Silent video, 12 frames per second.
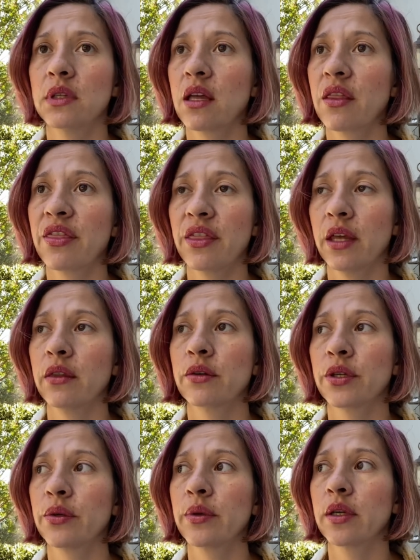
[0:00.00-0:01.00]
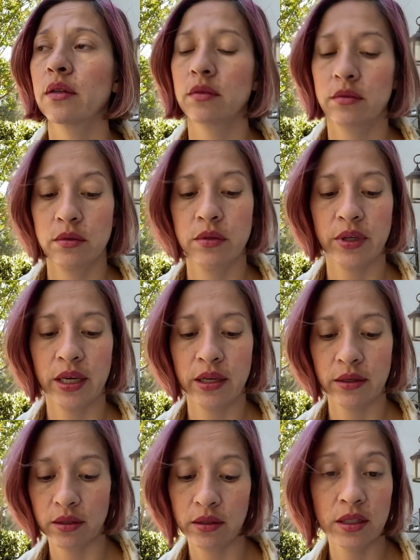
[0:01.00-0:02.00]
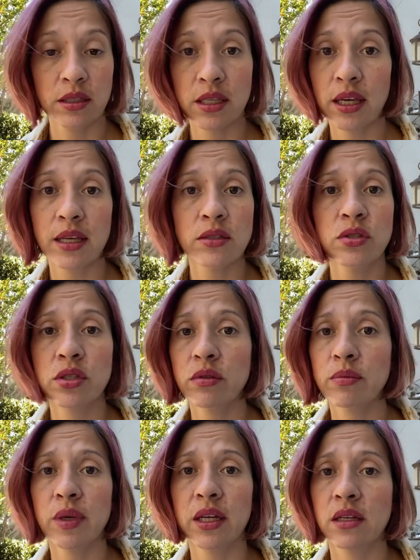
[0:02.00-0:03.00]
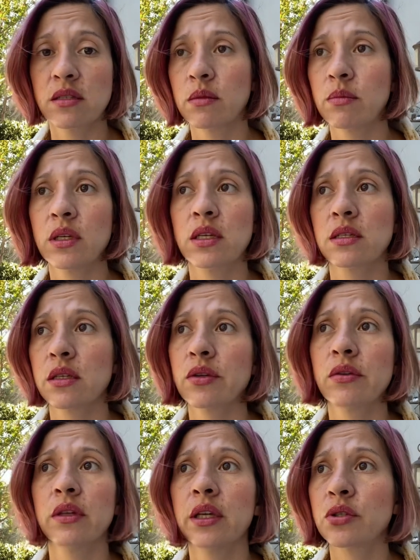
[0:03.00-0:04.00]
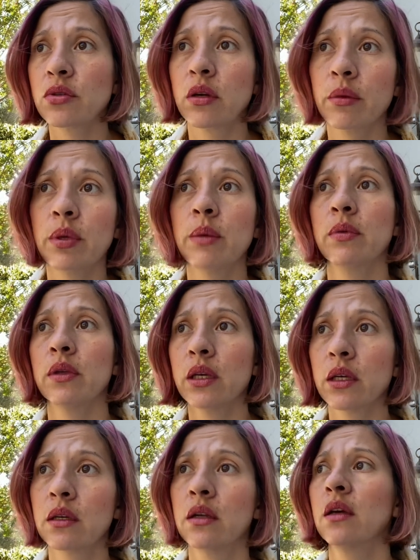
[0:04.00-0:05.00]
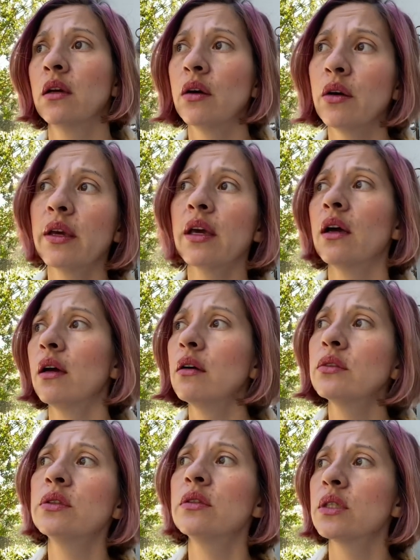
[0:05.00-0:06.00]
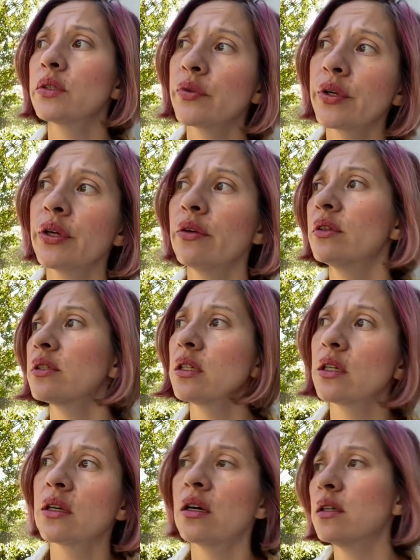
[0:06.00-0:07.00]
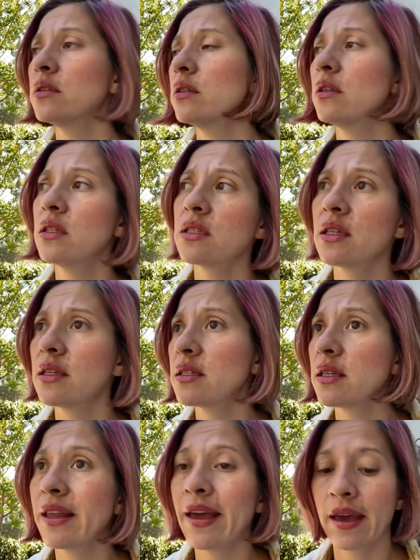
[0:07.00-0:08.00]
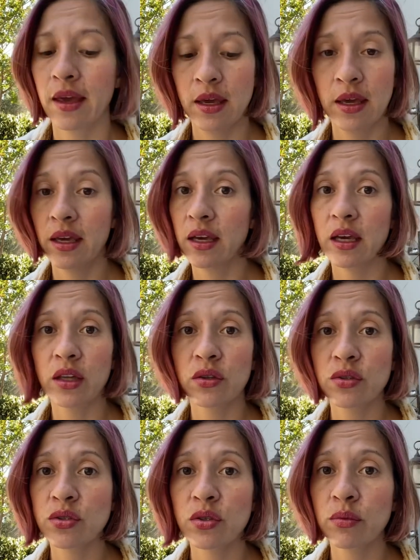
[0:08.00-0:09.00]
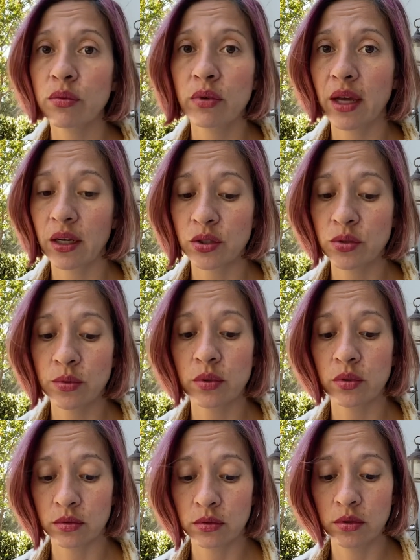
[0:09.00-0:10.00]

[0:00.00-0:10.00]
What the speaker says: thing they're doing, okay? Let's say it has to do with money. Somebody's literally drawing people in. Oh yeah, I'll do this for you. It's gonna cost you this and this and that. And there's no actual